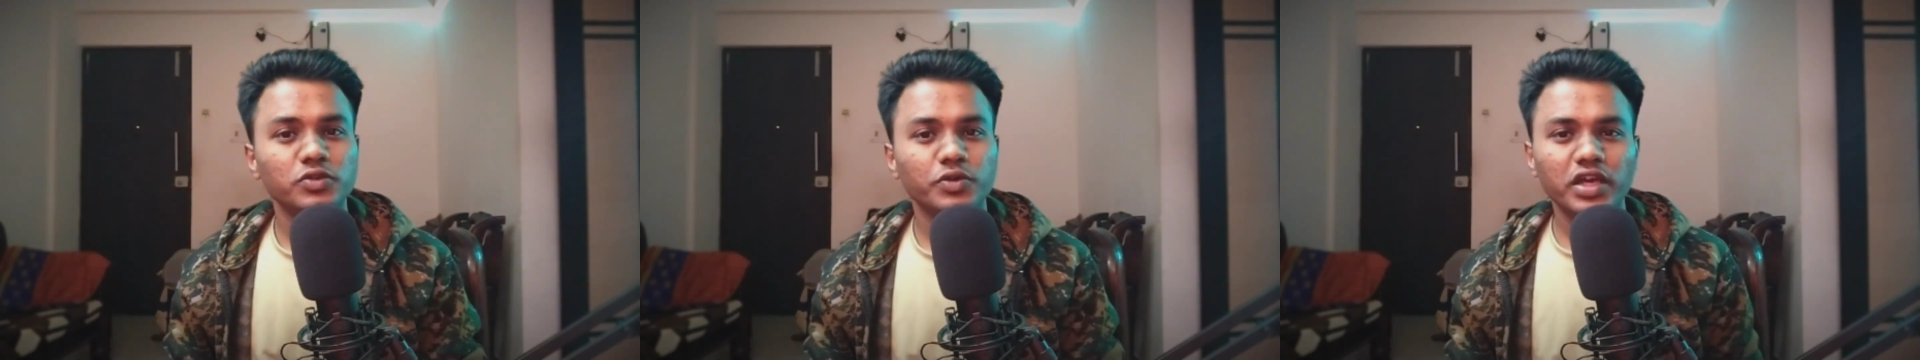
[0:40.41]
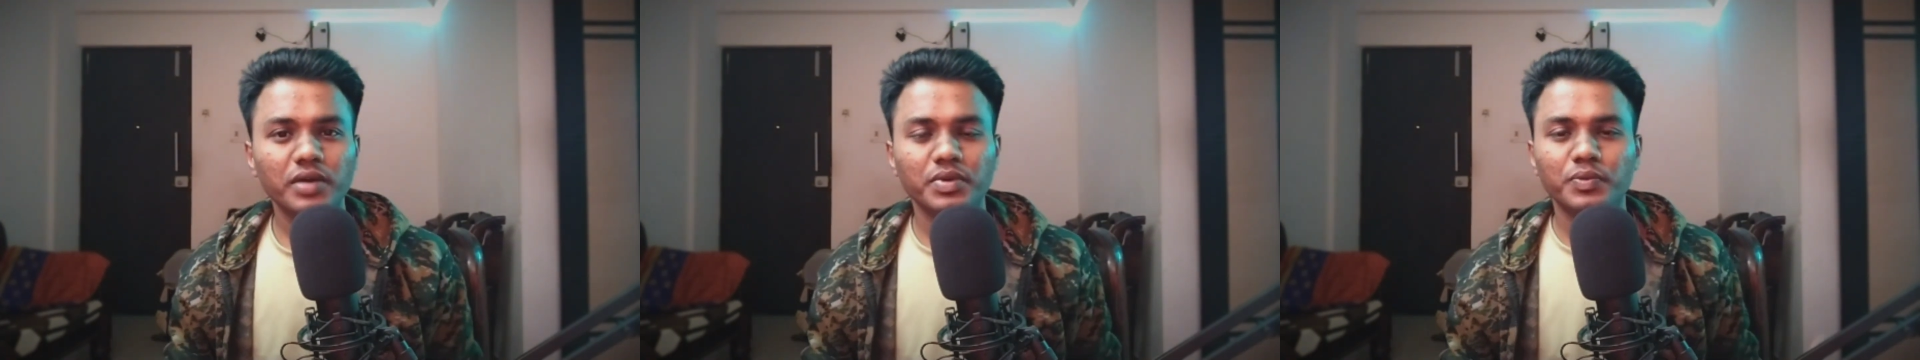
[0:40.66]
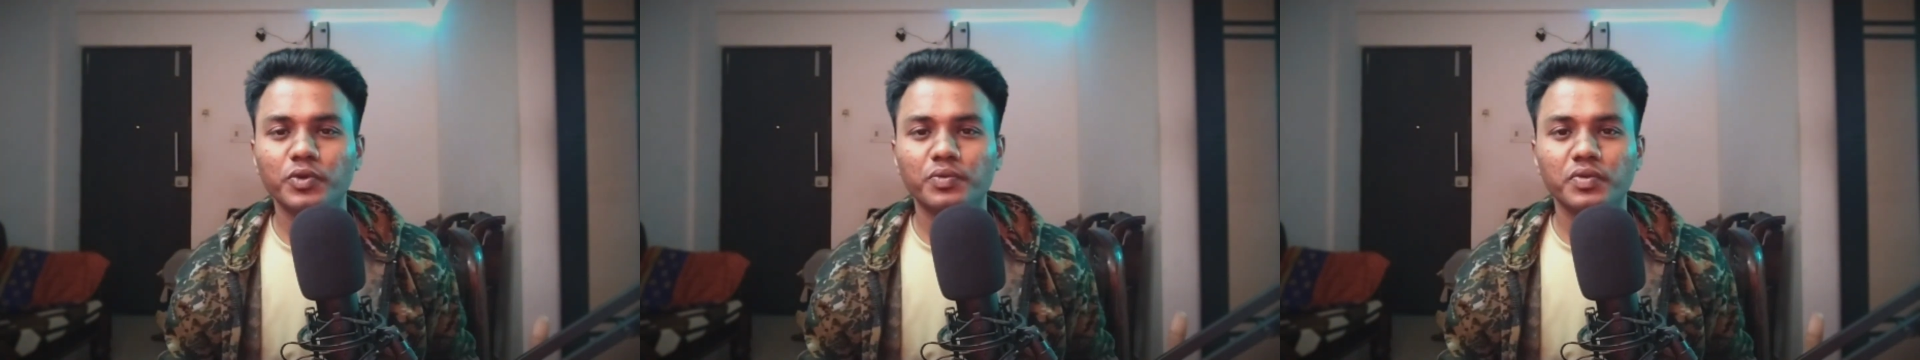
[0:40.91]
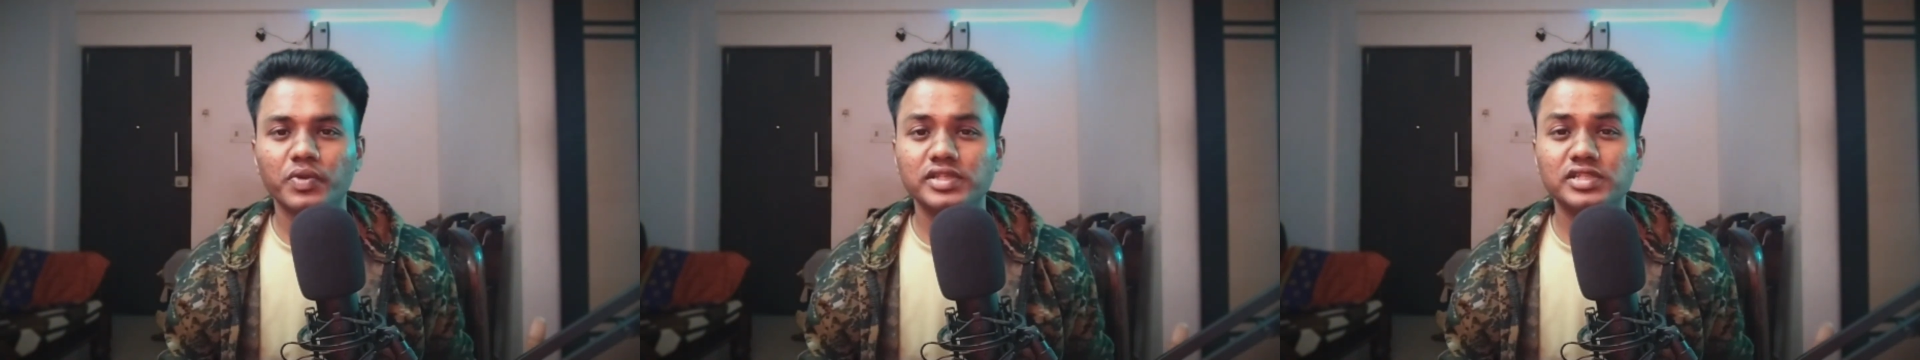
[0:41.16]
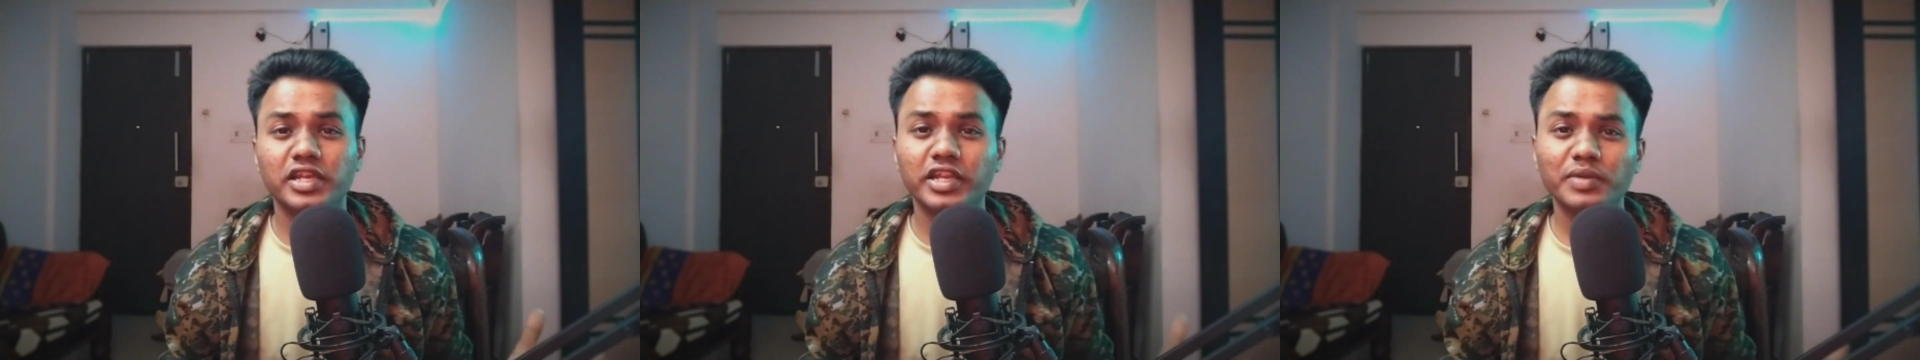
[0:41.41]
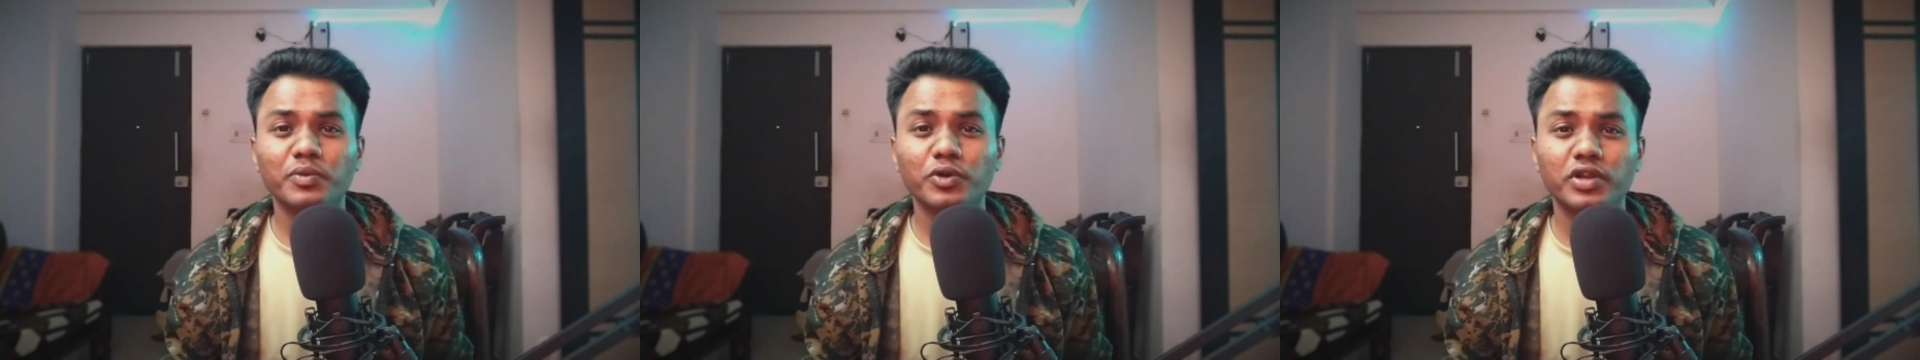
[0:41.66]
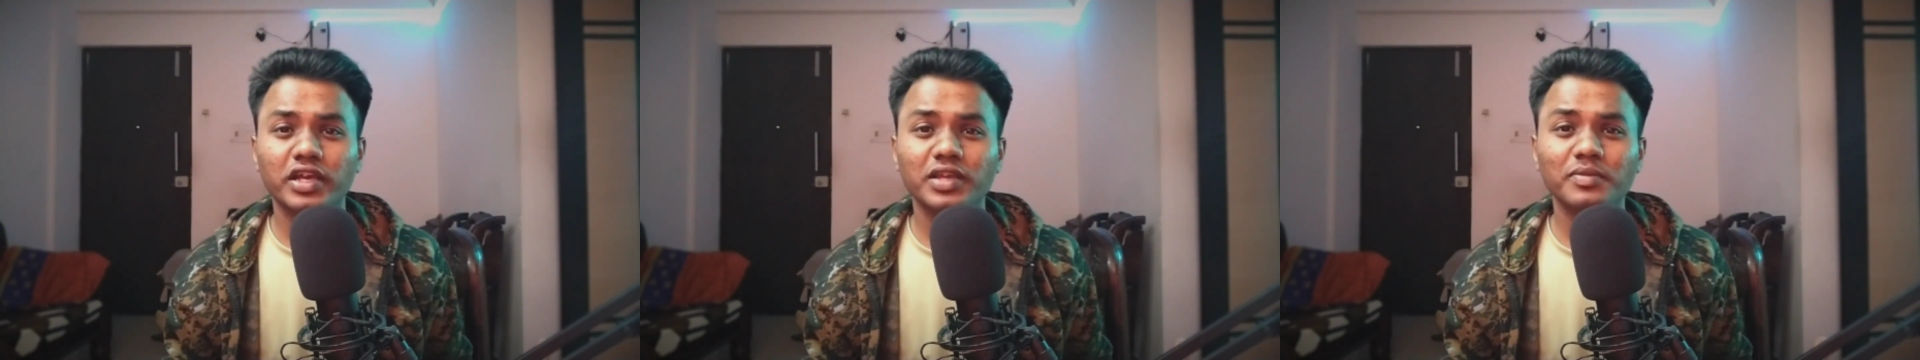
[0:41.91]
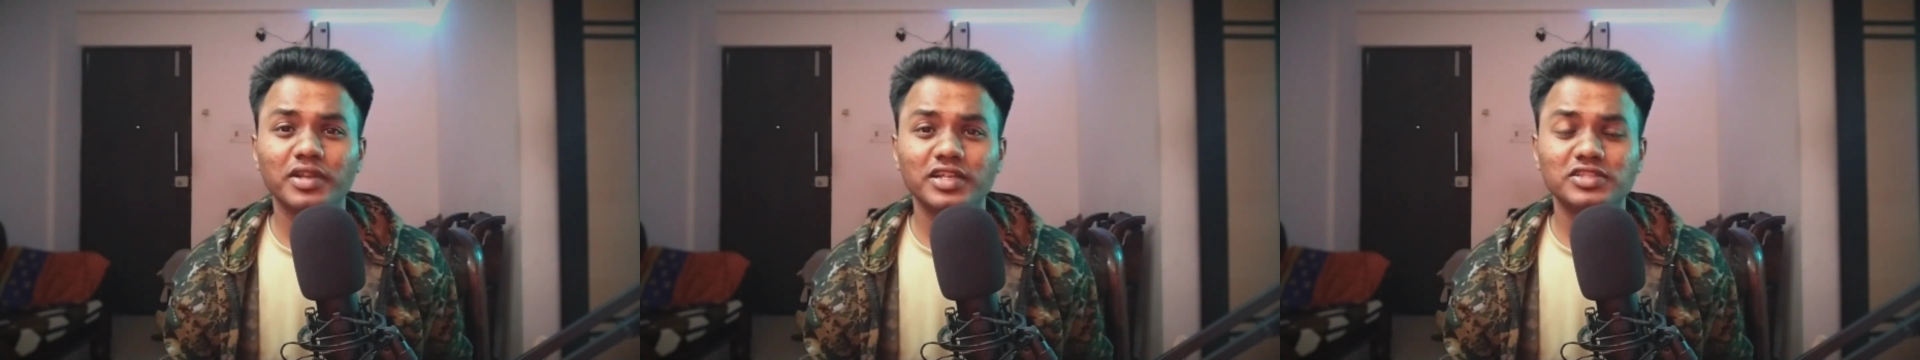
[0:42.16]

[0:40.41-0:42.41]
So yeah, before we waste any more time,